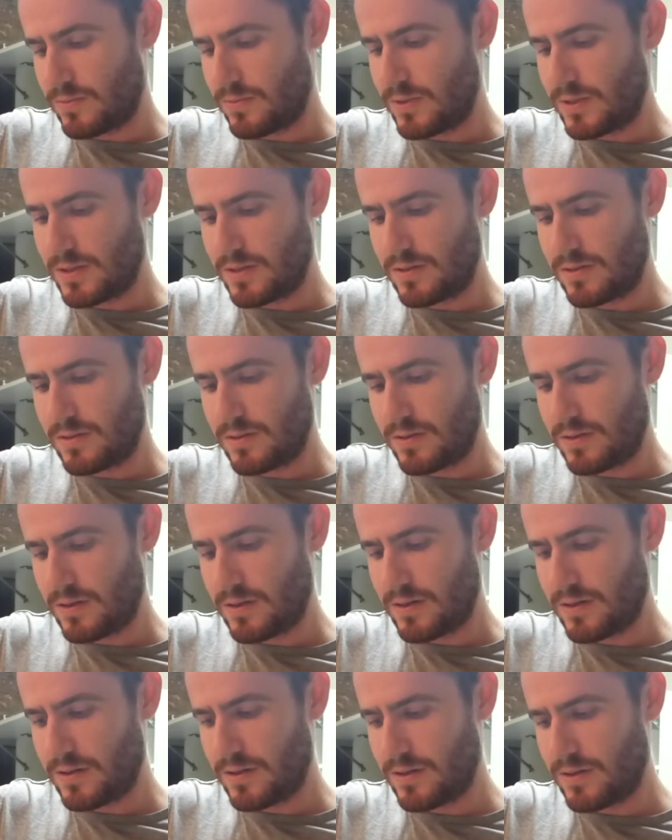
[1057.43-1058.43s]
was
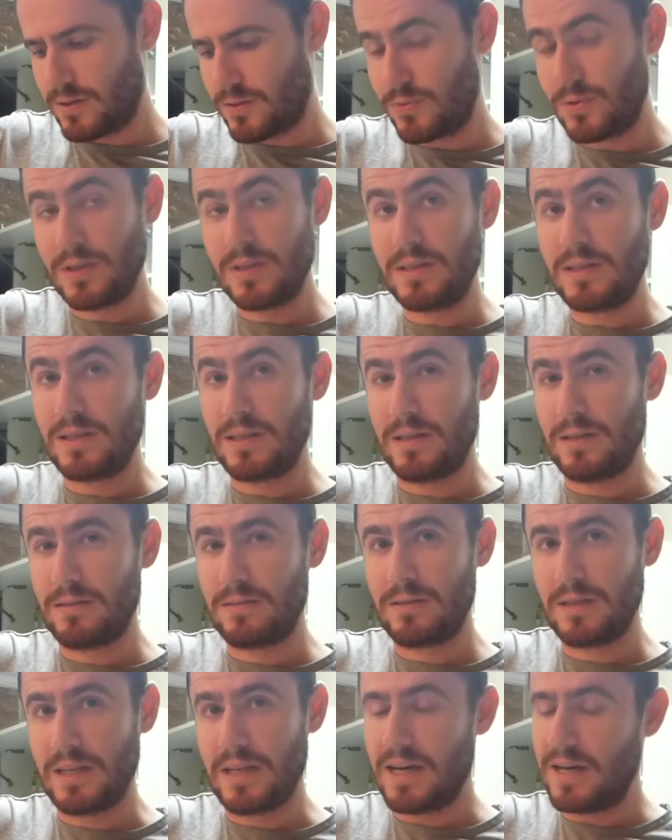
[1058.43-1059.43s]
risen
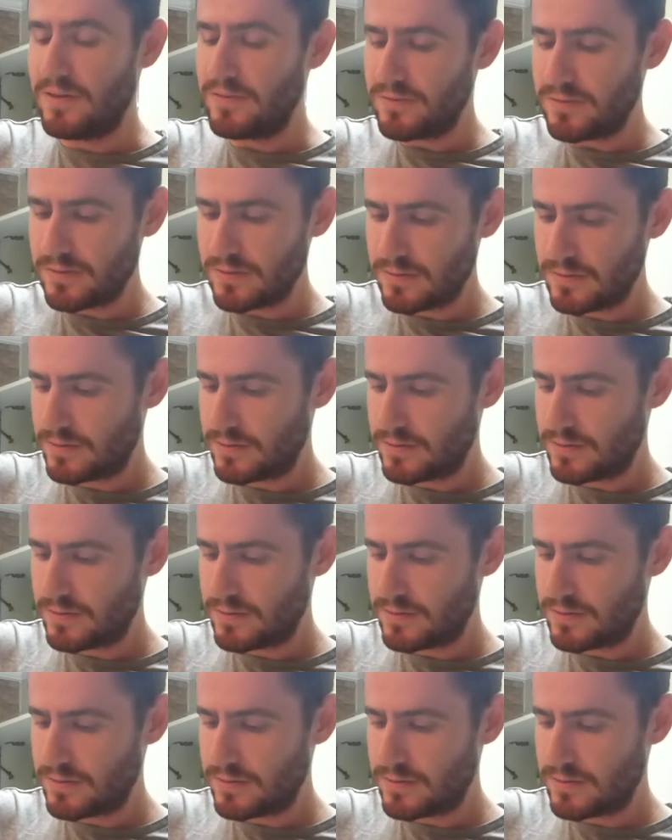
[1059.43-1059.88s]
enough.